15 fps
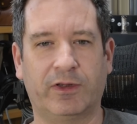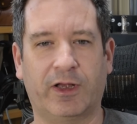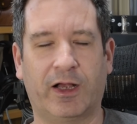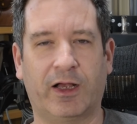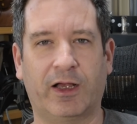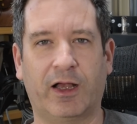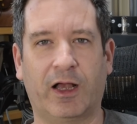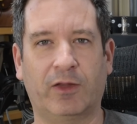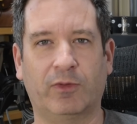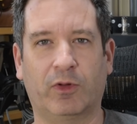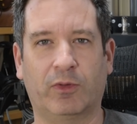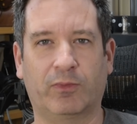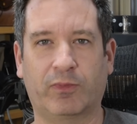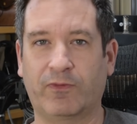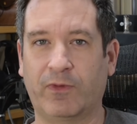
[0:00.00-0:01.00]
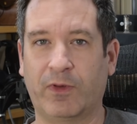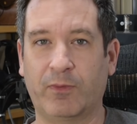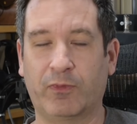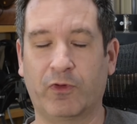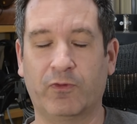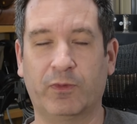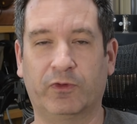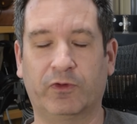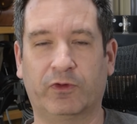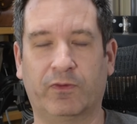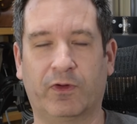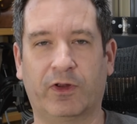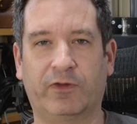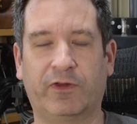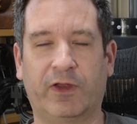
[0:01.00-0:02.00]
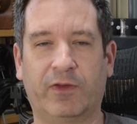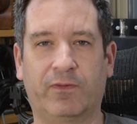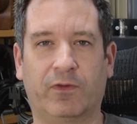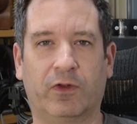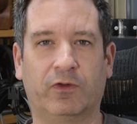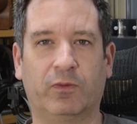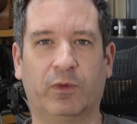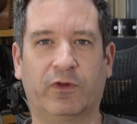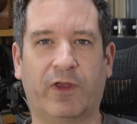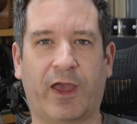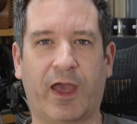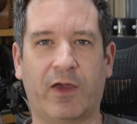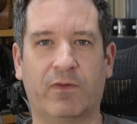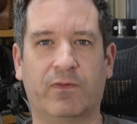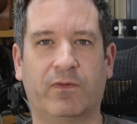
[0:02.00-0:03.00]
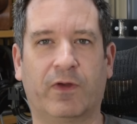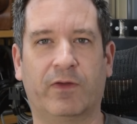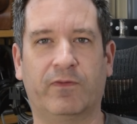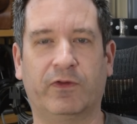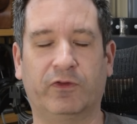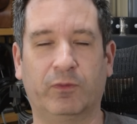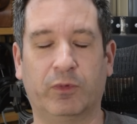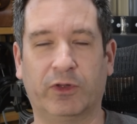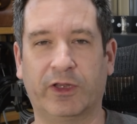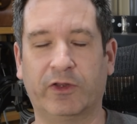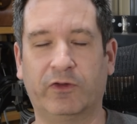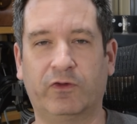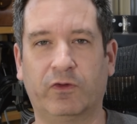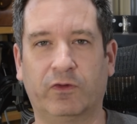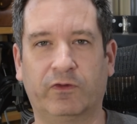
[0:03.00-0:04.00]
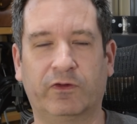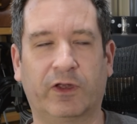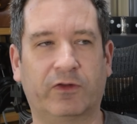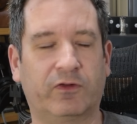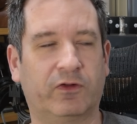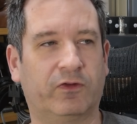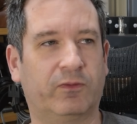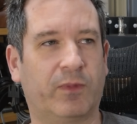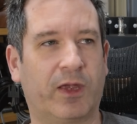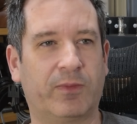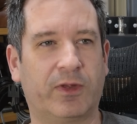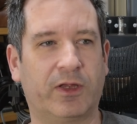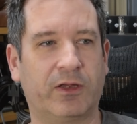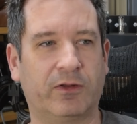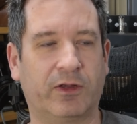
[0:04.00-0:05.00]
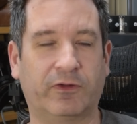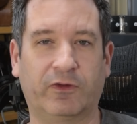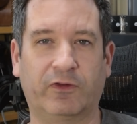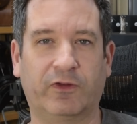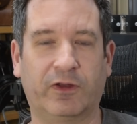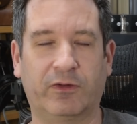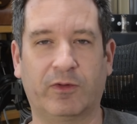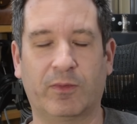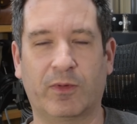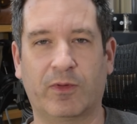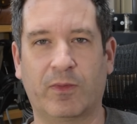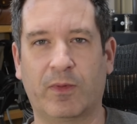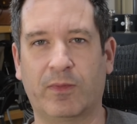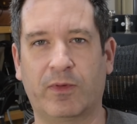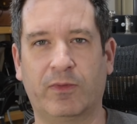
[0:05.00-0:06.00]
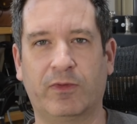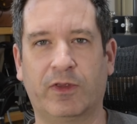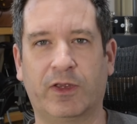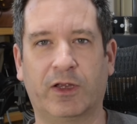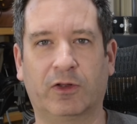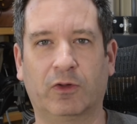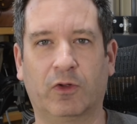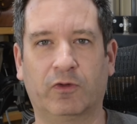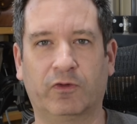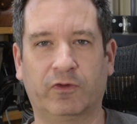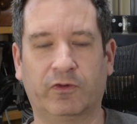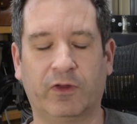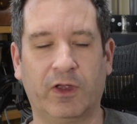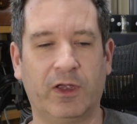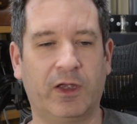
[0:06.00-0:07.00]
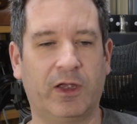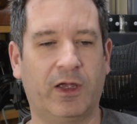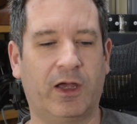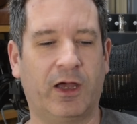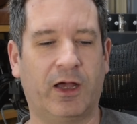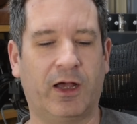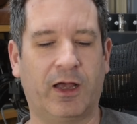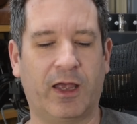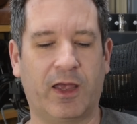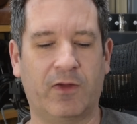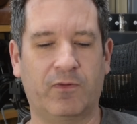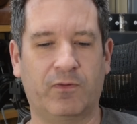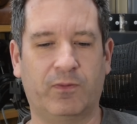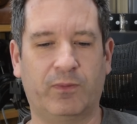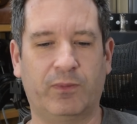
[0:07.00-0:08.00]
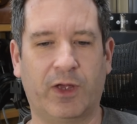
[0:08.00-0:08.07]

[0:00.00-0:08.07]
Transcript: a lot of improvements onto various headphones which have visible issues, such as maybe, as I said, maybe the enclosures have,